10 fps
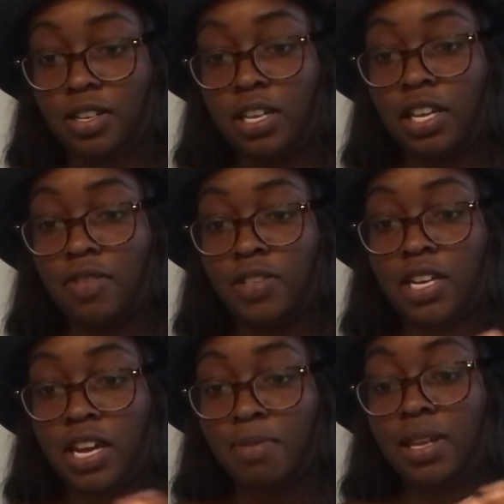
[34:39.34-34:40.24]
King of
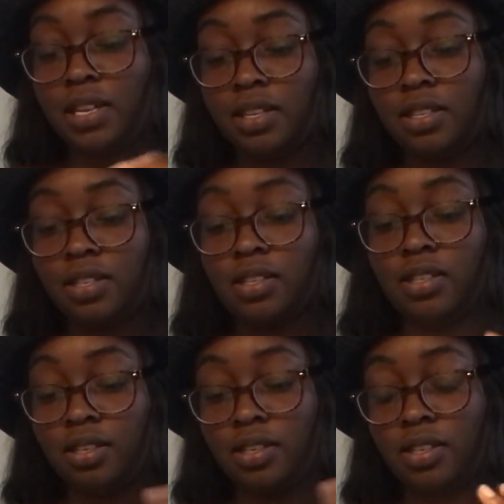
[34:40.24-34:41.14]

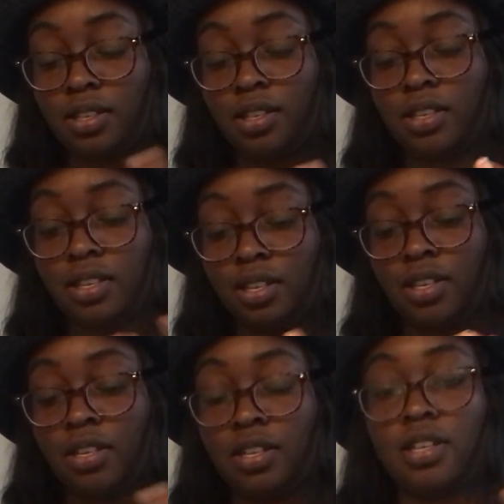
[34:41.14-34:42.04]
Diamonds.
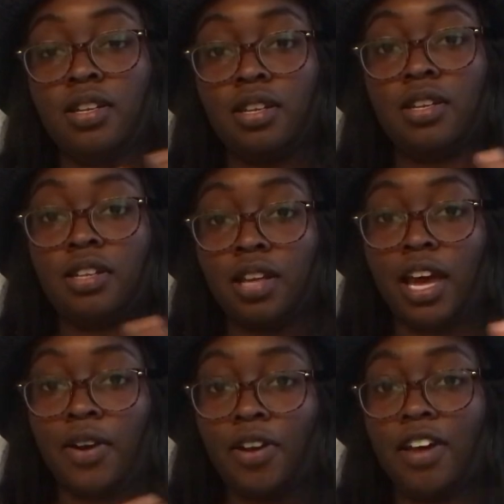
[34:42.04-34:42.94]

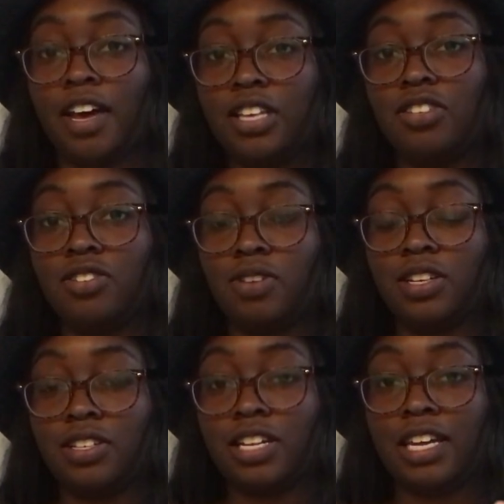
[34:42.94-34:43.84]
How are you guys doing
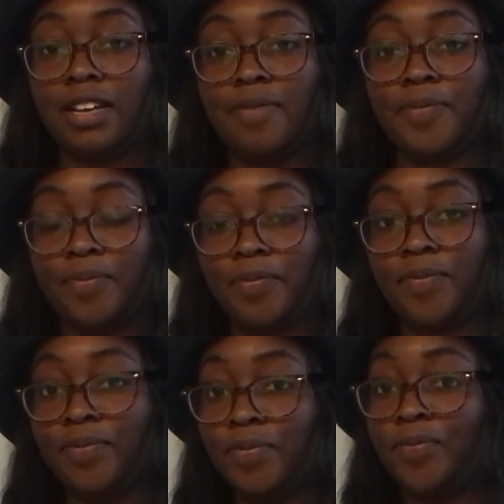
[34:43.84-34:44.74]
today?
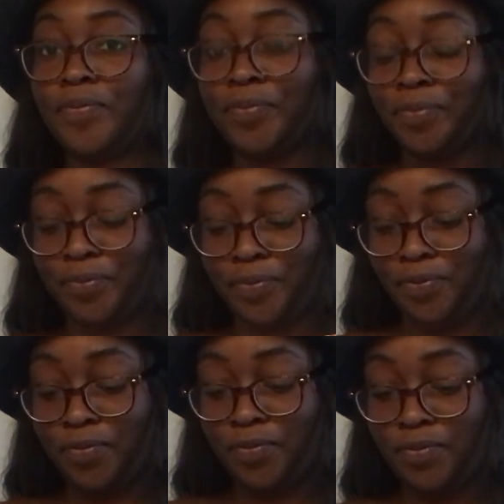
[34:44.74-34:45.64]

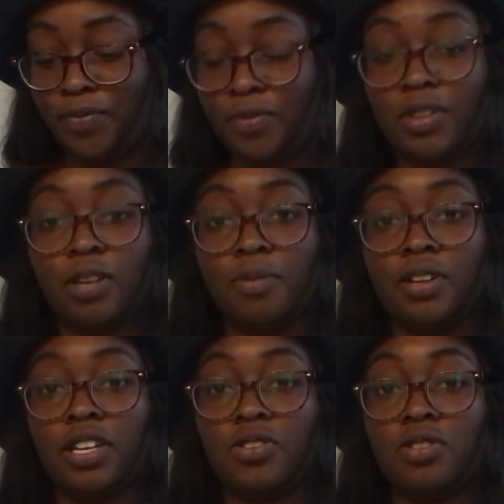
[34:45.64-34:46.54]
Hope you
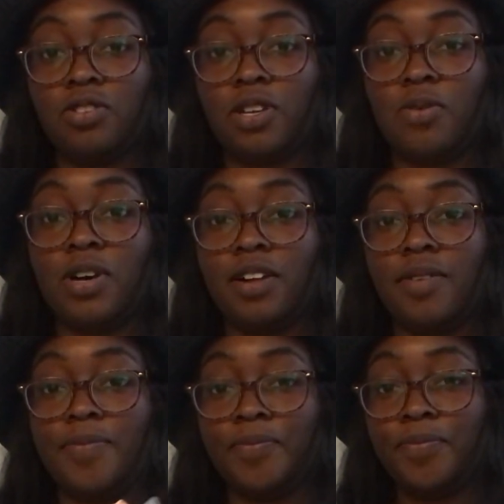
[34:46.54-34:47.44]
guys are doing well.
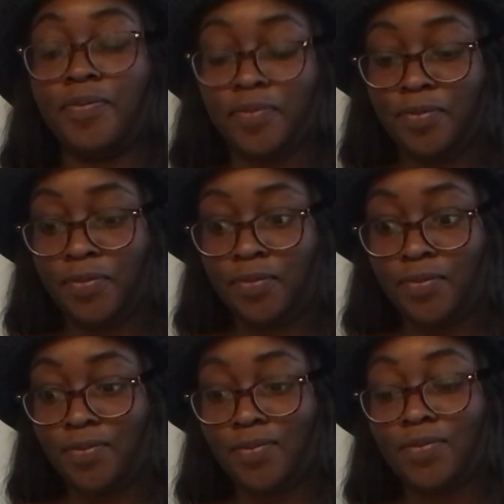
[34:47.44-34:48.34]

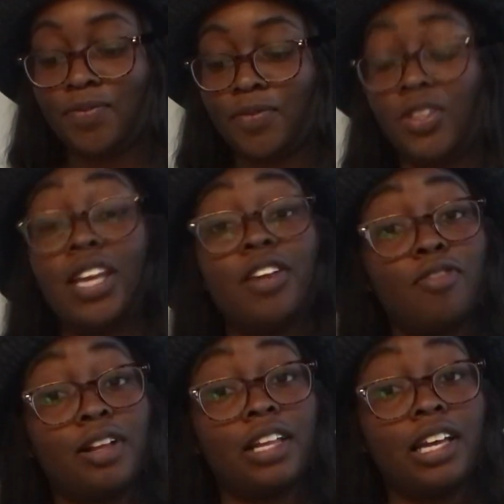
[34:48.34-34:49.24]
Thank you
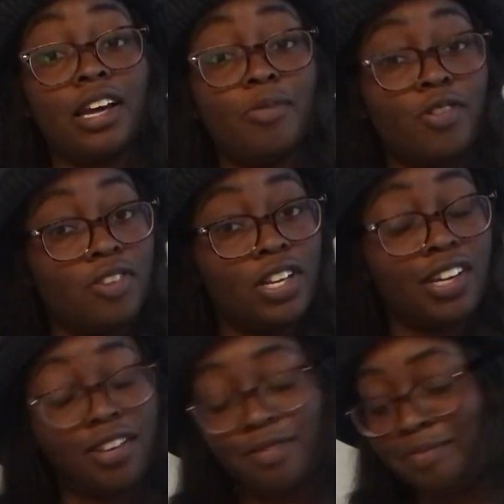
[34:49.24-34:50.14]
for clicking on my
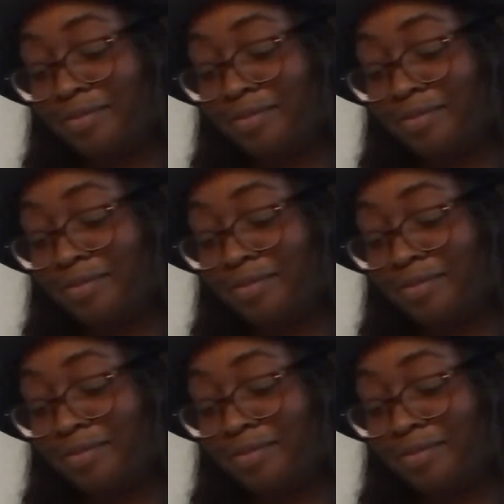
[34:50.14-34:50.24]
video.